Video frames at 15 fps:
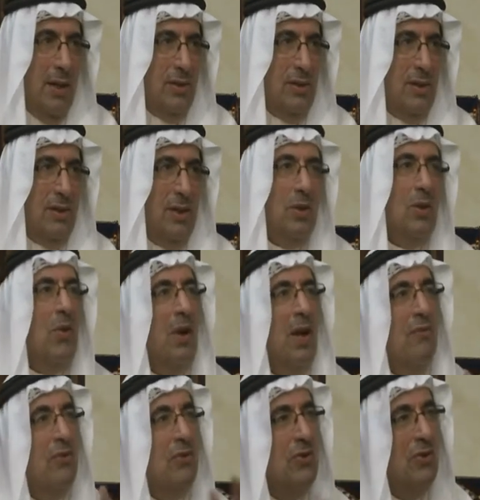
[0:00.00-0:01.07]
She said, "Oh, I
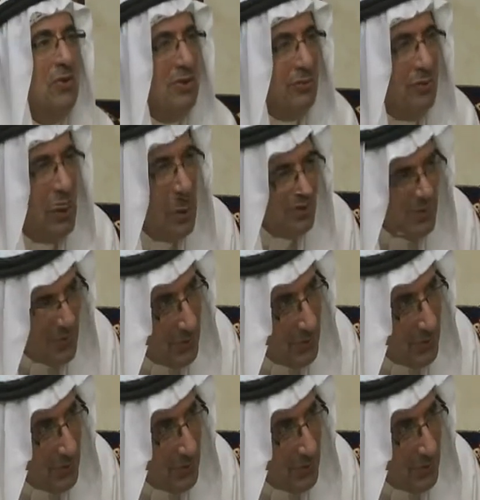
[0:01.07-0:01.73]
have good news for you.